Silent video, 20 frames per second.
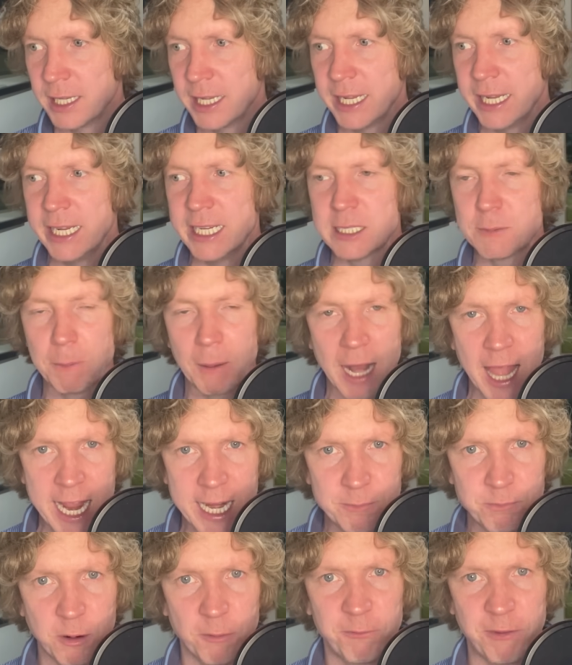He has
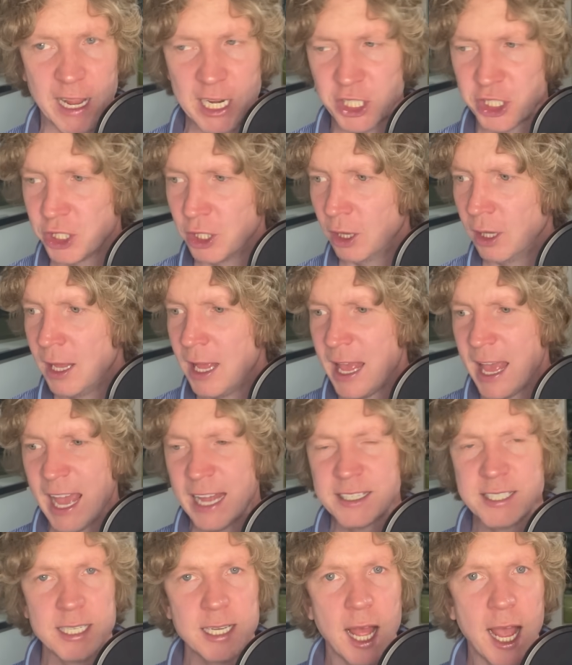played professional. And
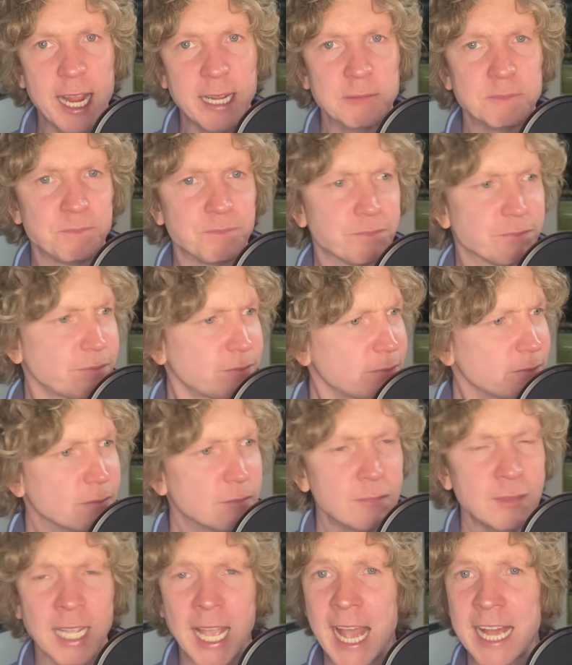tonight,
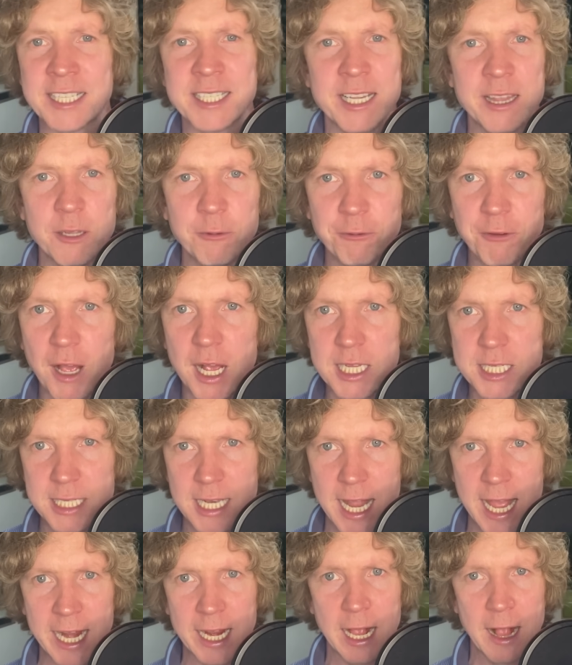as in the first
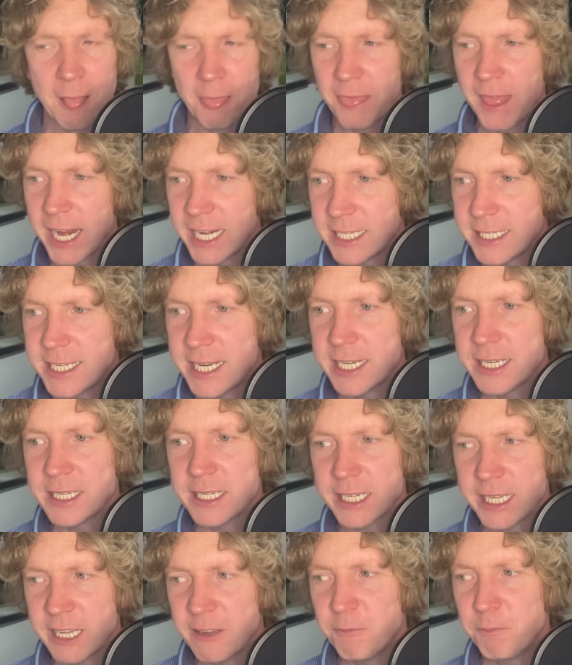leg, they
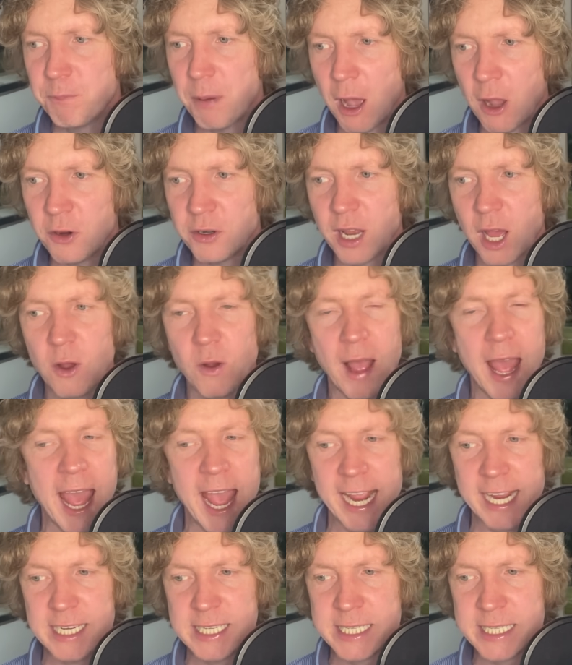didn't give Bodo
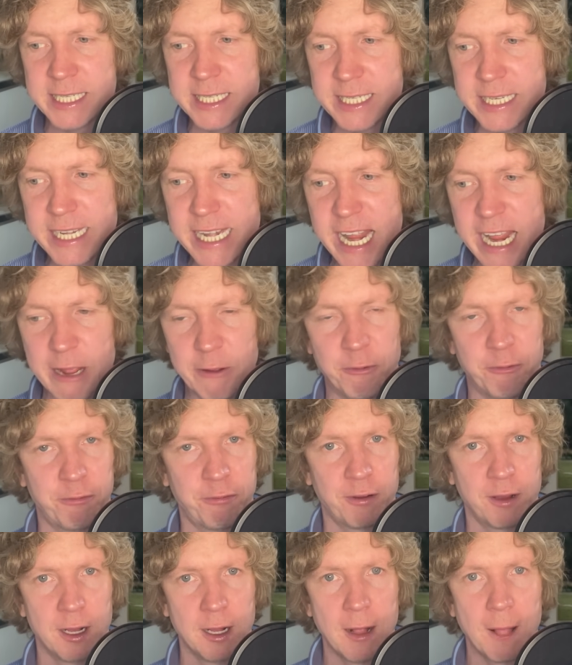a
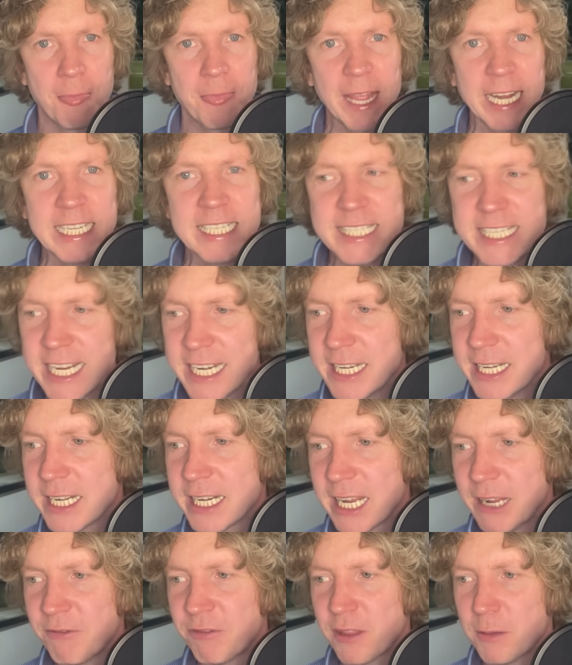sniff. They didn't
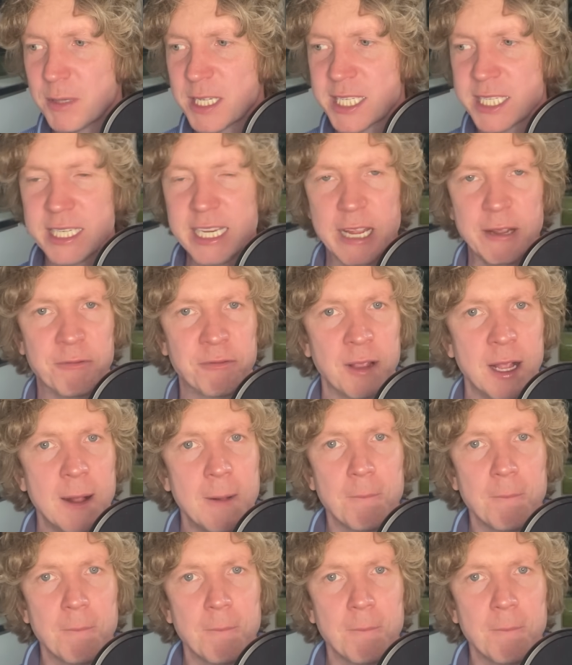give them a sniff.